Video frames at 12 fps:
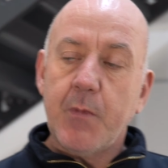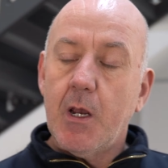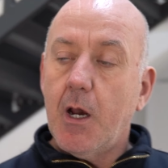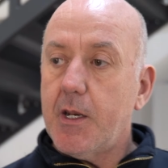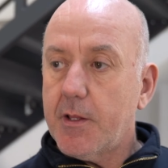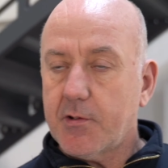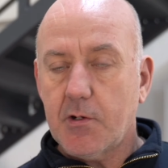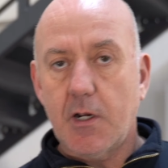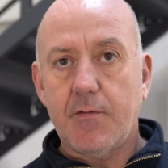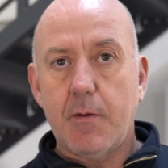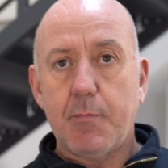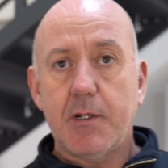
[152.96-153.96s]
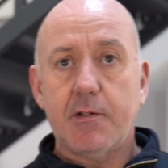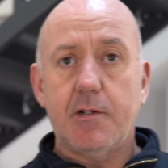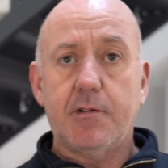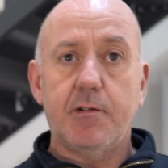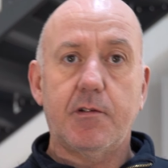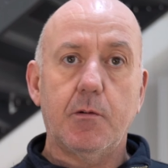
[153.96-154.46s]
Another side of our
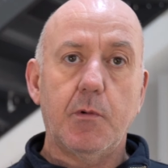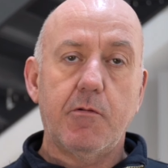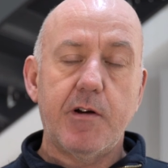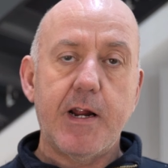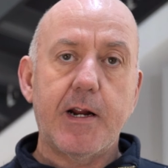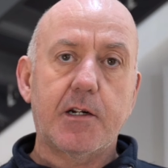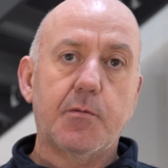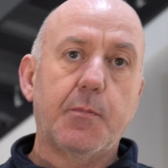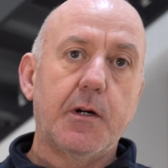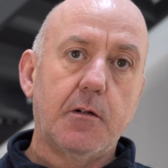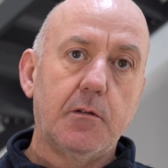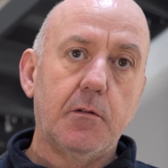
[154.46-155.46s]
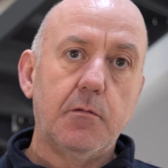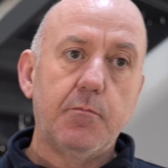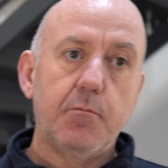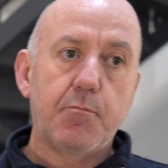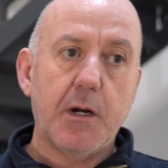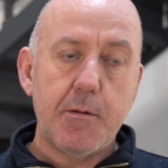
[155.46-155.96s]
business is that we're an
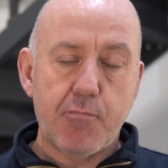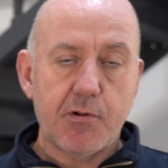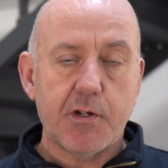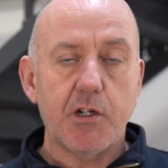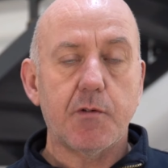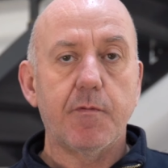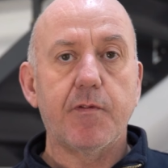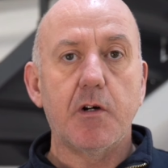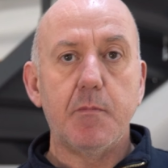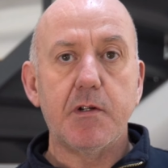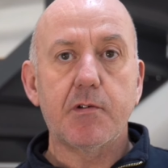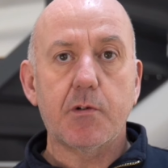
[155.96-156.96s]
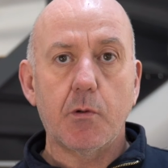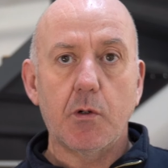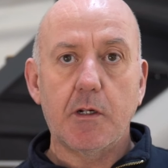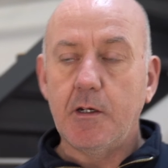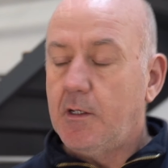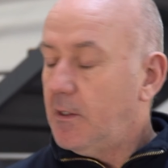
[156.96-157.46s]
XPEL paint protection film
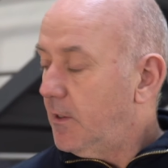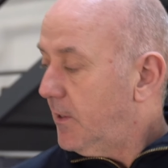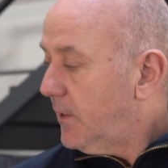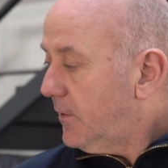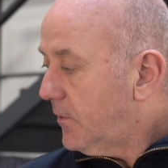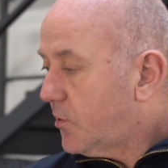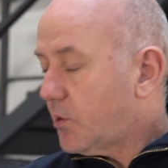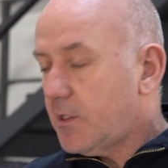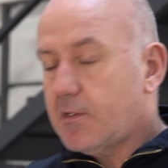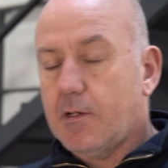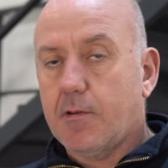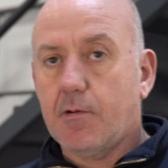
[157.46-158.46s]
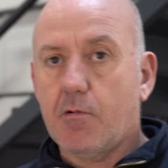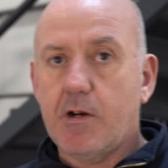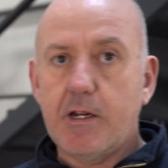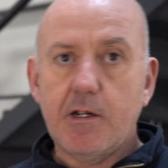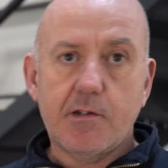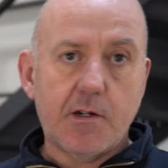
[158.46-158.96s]
installer. This
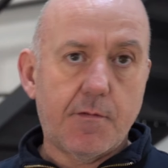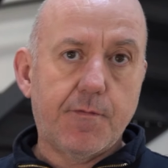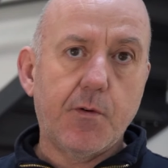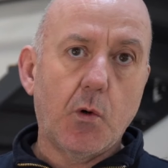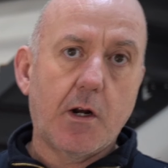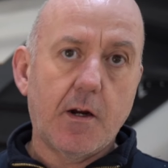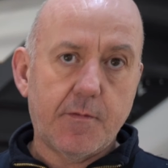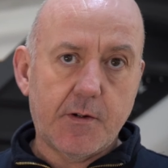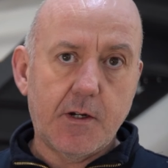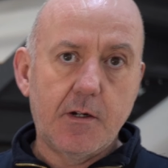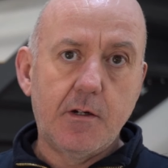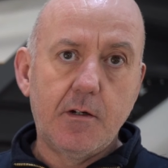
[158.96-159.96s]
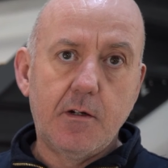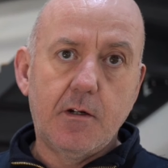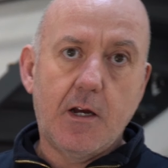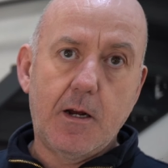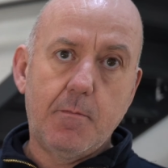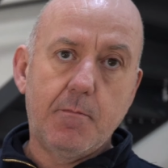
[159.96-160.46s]
GC3 has had full cover.
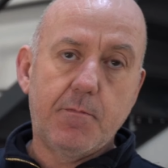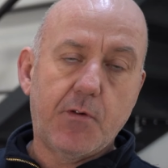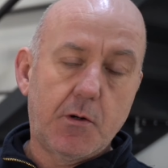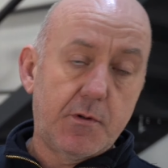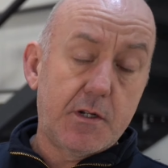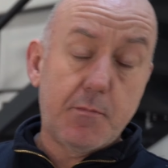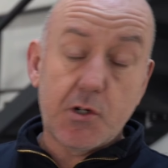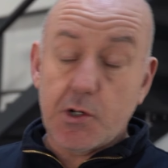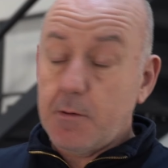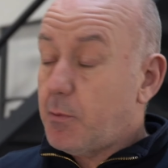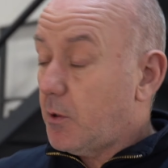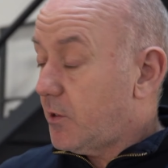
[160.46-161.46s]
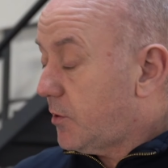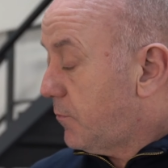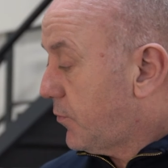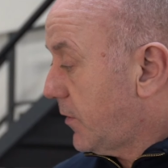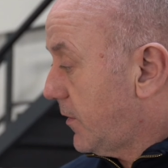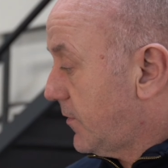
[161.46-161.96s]
Following the machine polishing
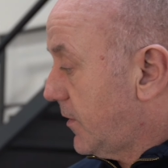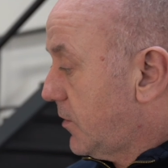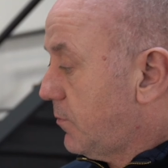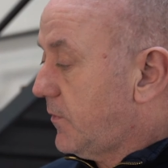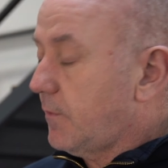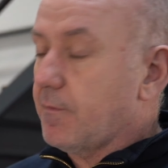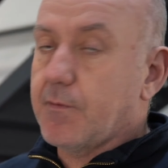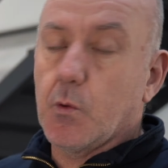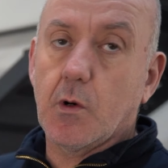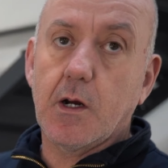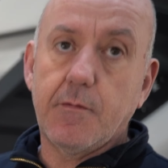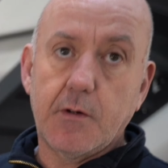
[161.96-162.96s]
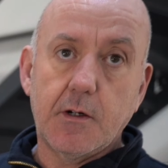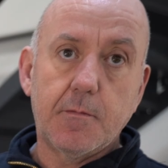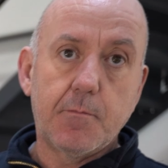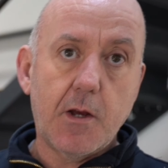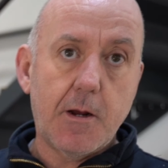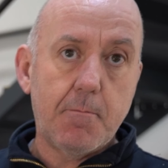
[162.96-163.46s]
process, we've done full cover
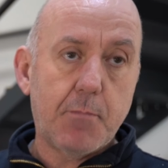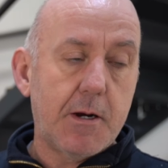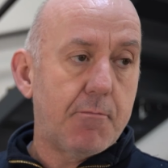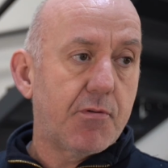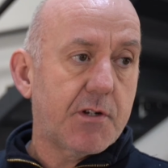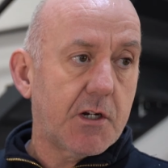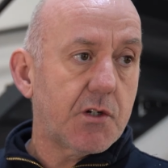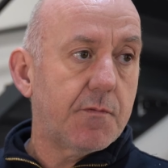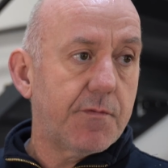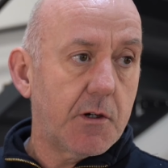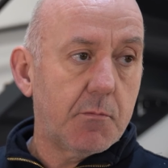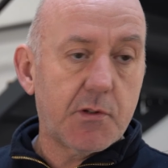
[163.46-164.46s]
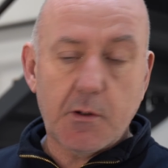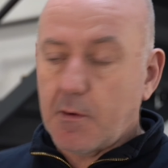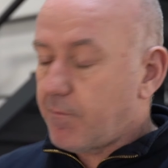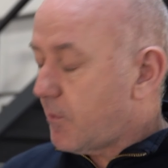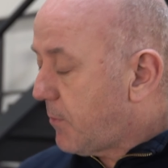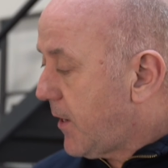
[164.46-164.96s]
paint protection film, so
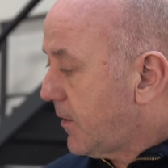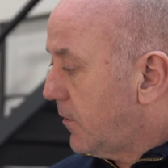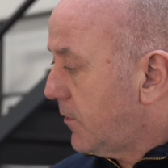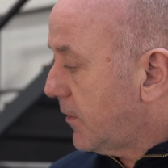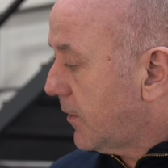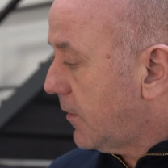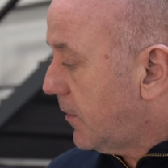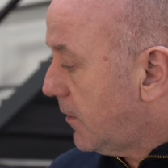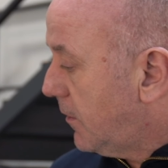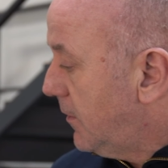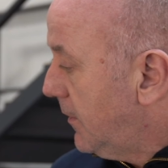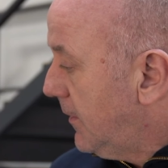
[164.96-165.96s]
every panel on the car,